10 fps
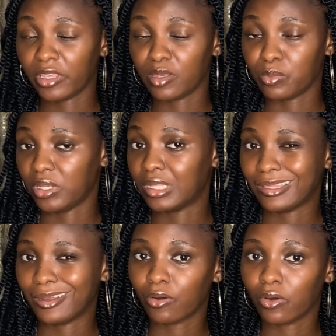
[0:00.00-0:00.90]
him being an
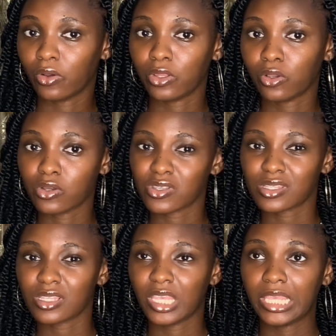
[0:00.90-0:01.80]
alcoholic,
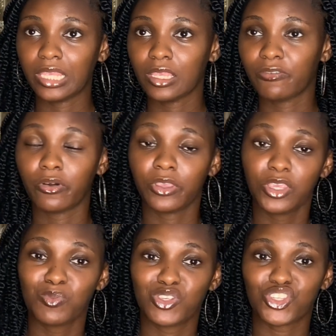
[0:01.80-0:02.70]
because for
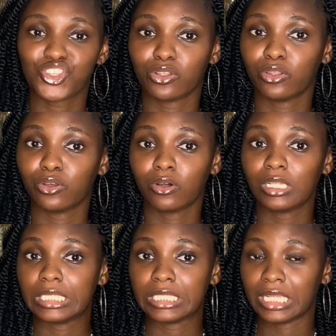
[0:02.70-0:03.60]
him, he's on a
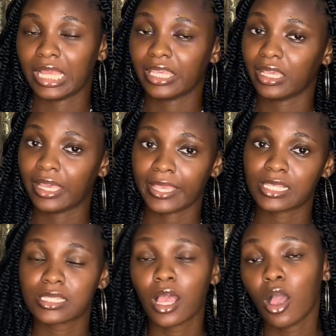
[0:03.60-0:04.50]
holiday, like a
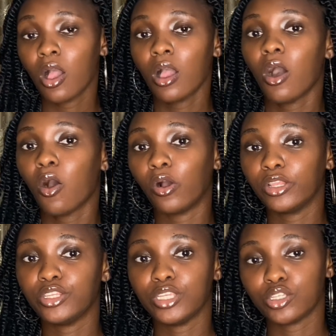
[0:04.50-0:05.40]
guy's
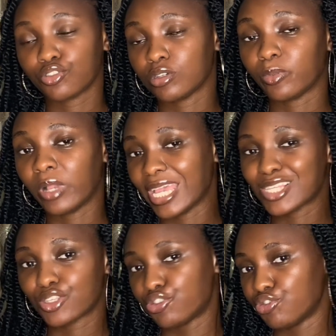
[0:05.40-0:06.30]
holiday trip,
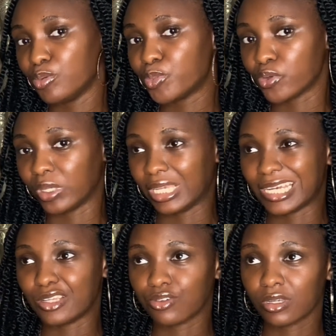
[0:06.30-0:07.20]
guy's trip, so he
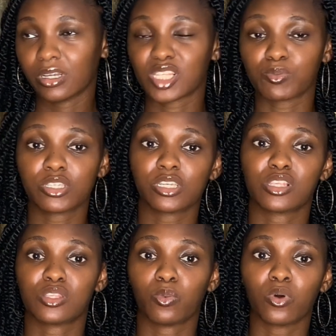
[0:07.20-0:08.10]
can drink as much as
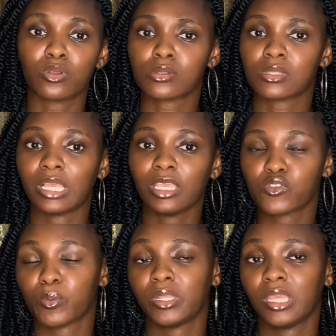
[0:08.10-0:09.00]
he wants. Like if
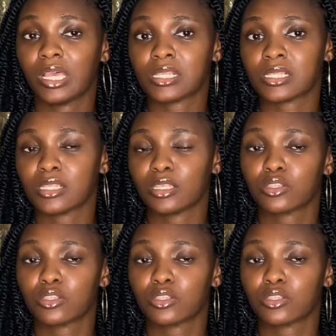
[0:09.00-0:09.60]
somebody has